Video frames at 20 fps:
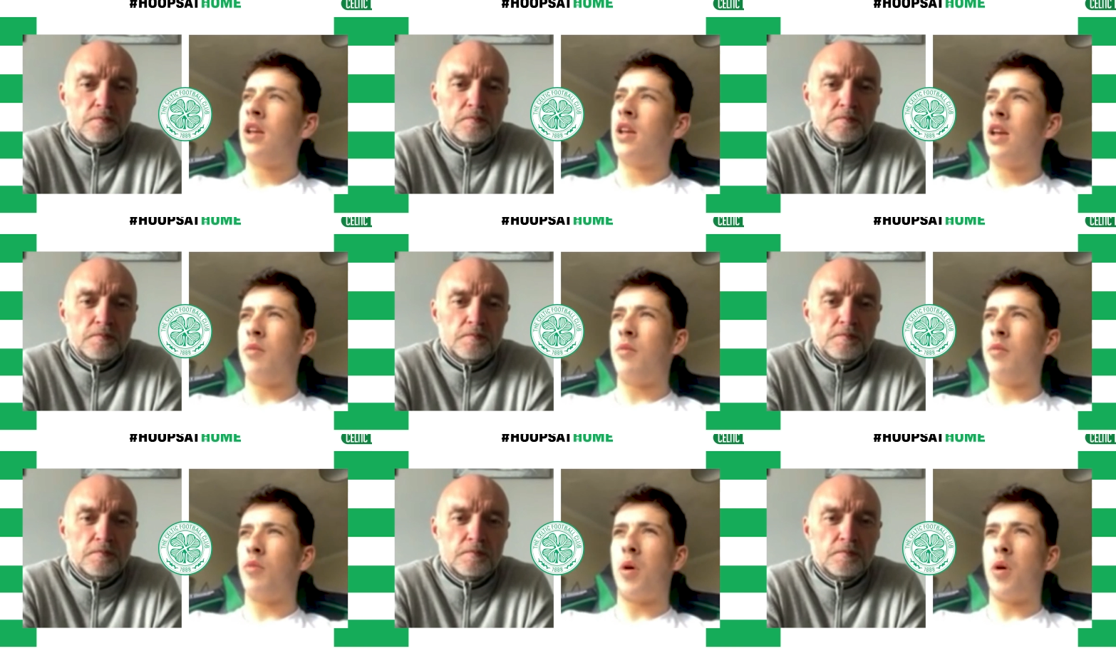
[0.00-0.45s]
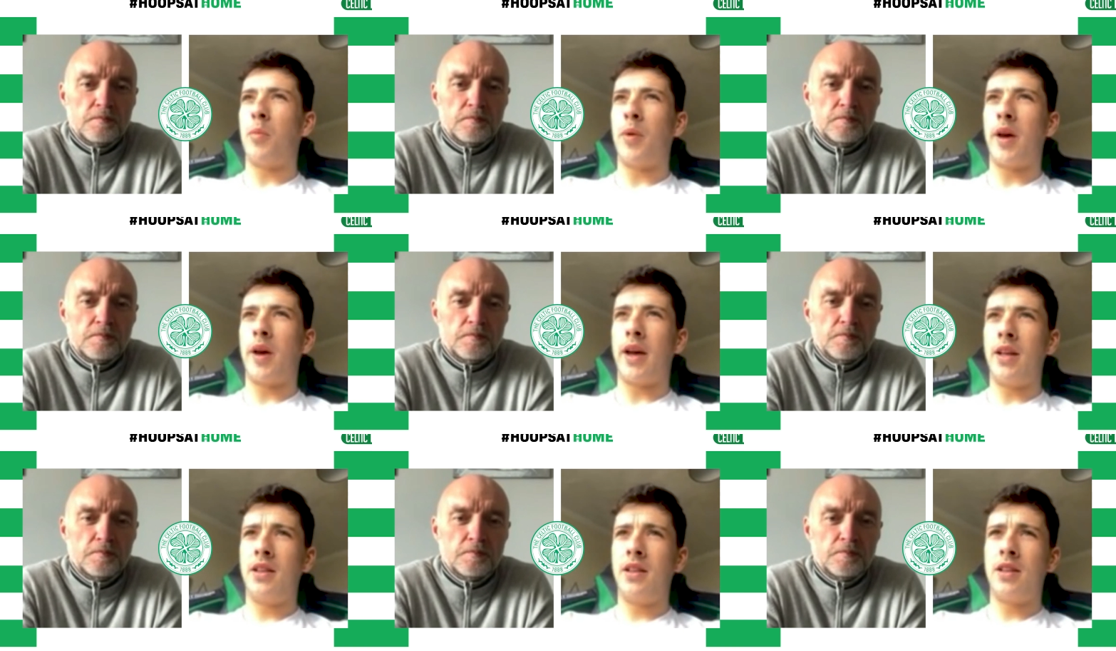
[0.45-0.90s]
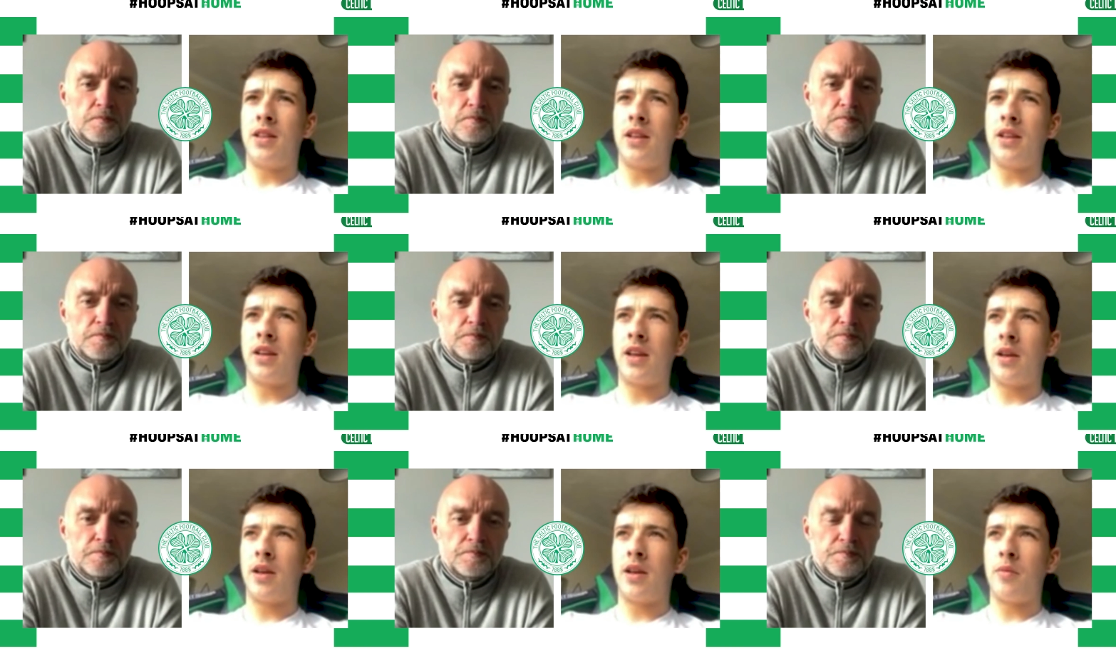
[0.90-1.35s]
Speaker 1: we were behind in
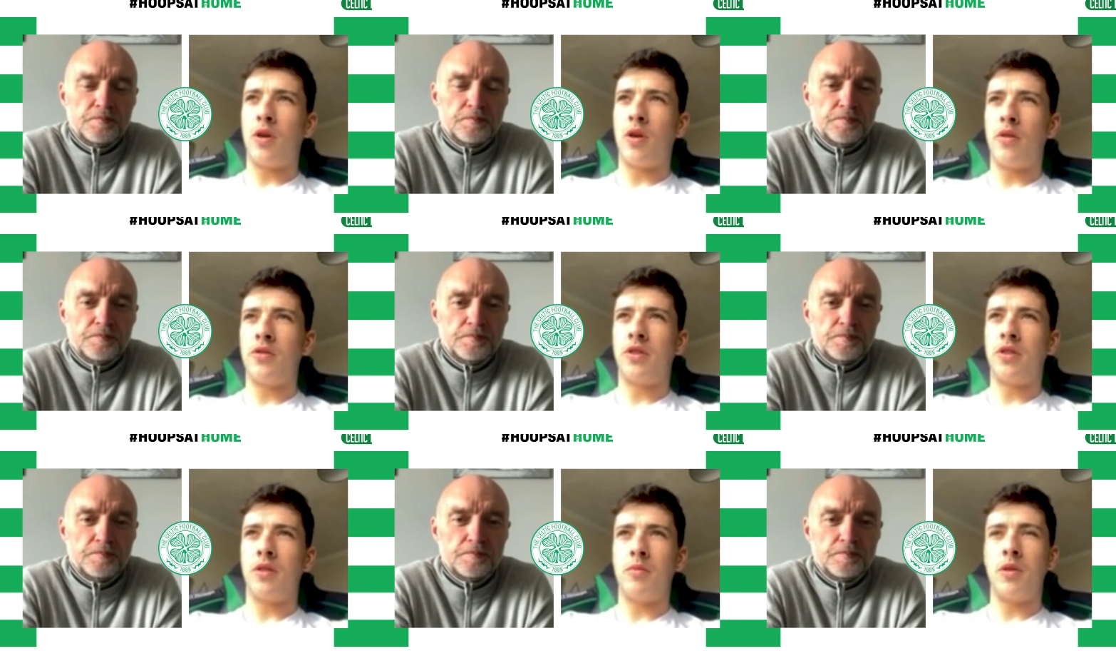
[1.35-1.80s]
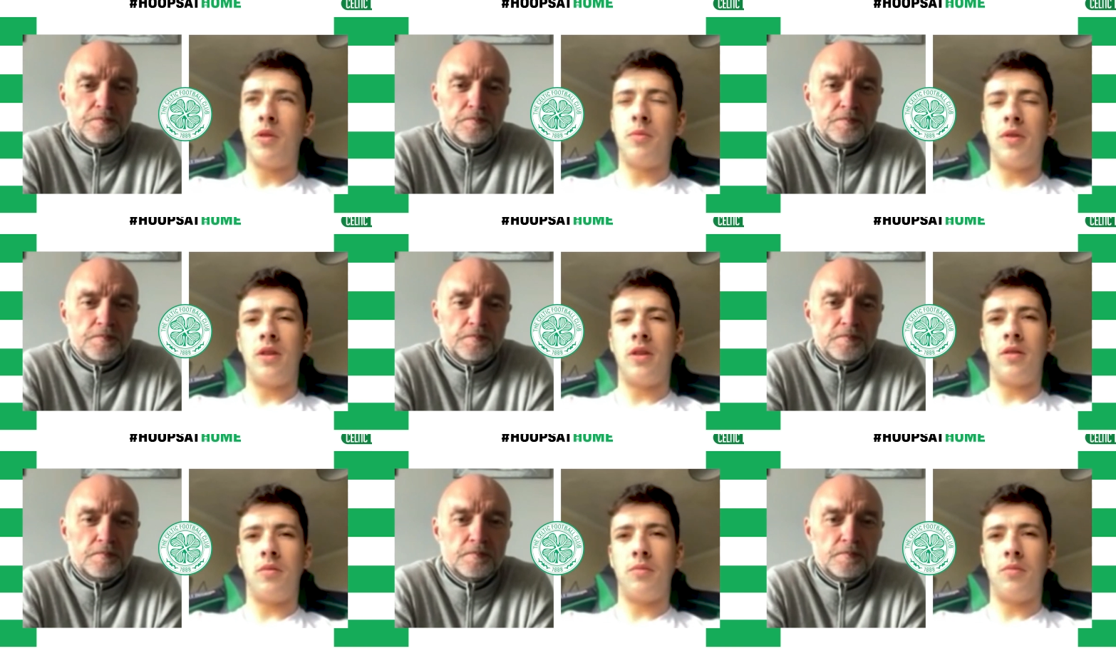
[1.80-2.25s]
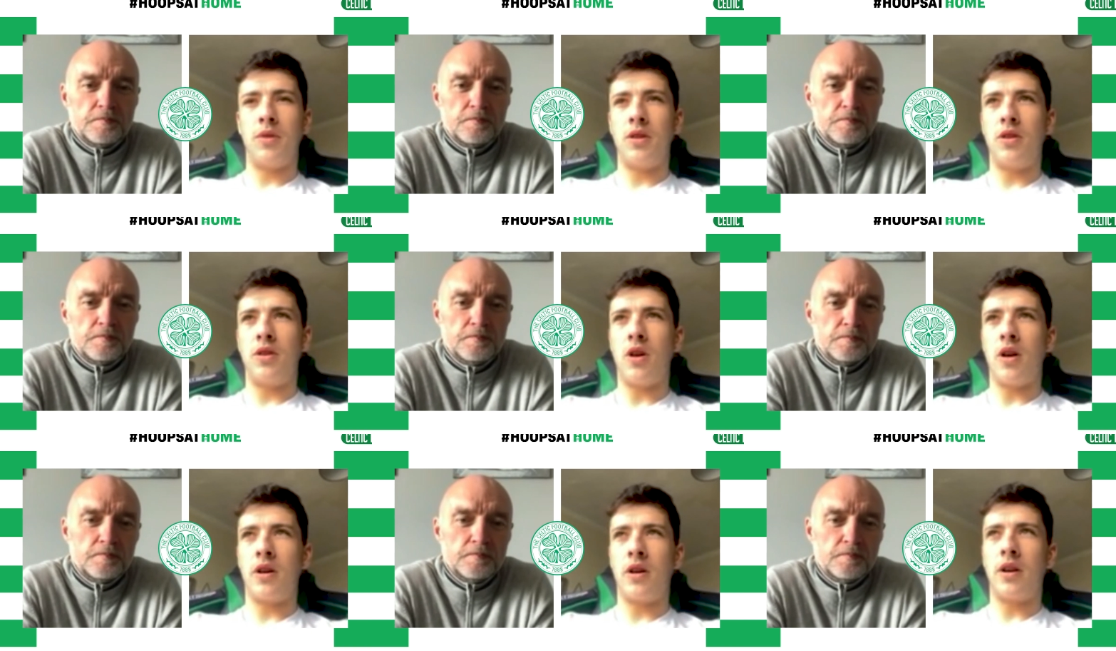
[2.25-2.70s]
the game, and obviously me being
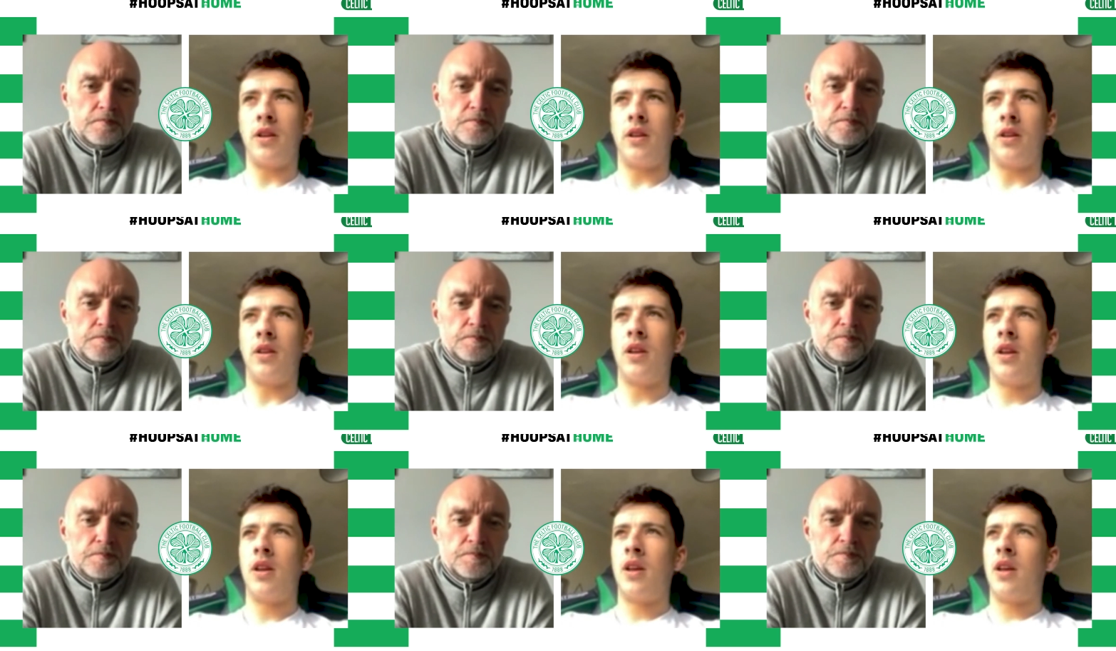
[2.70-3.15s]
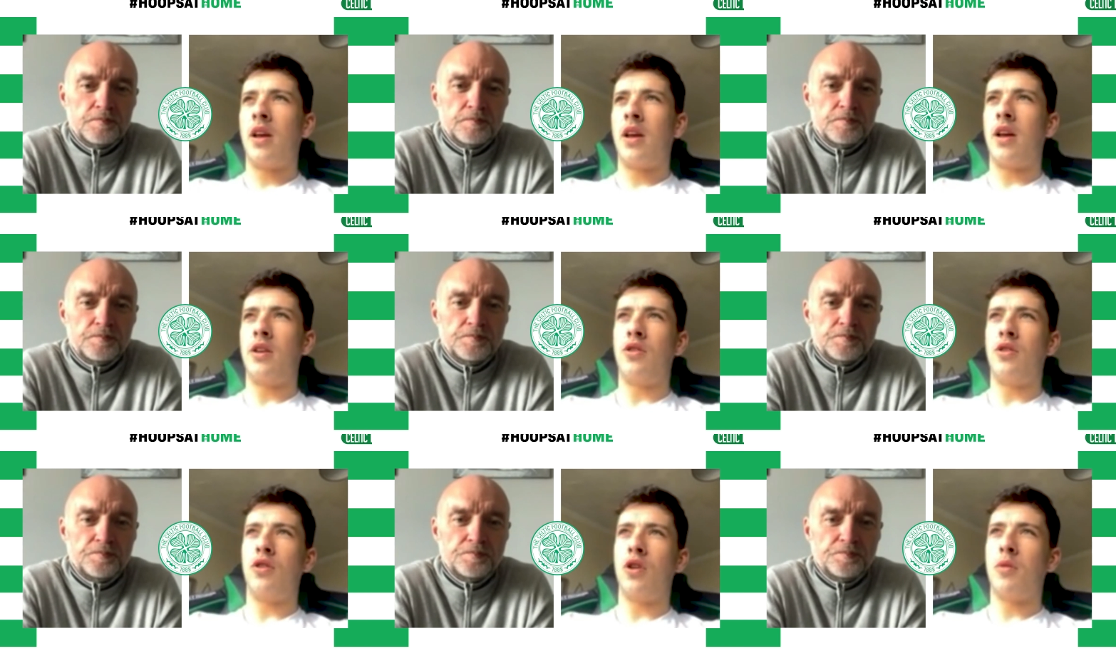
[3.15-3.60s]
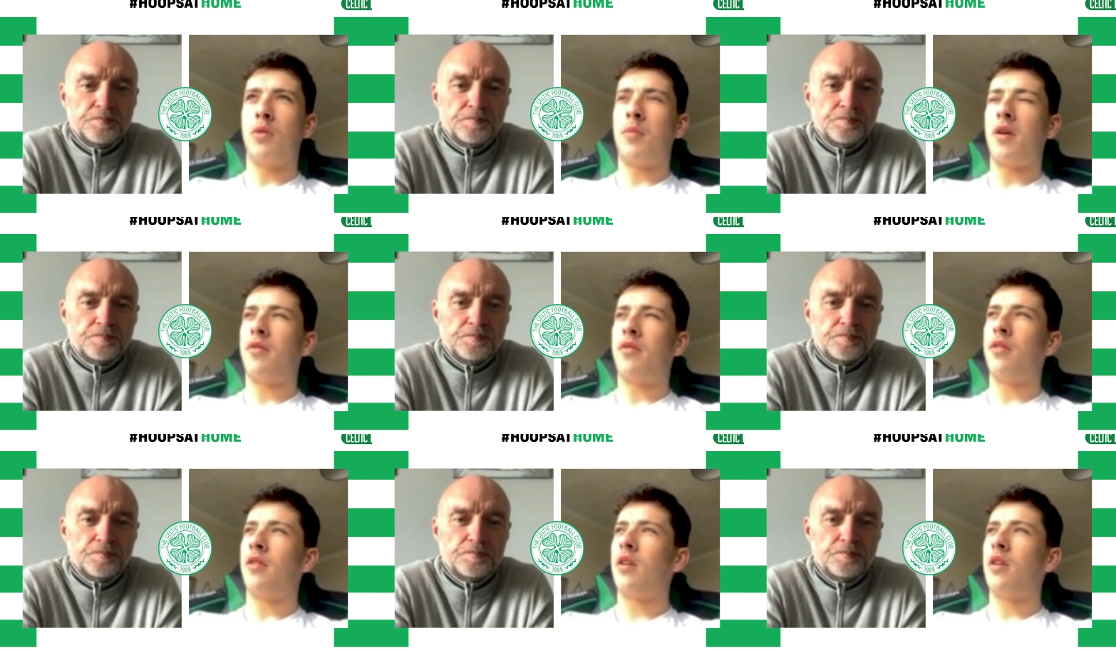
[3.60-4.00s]
young in Europe,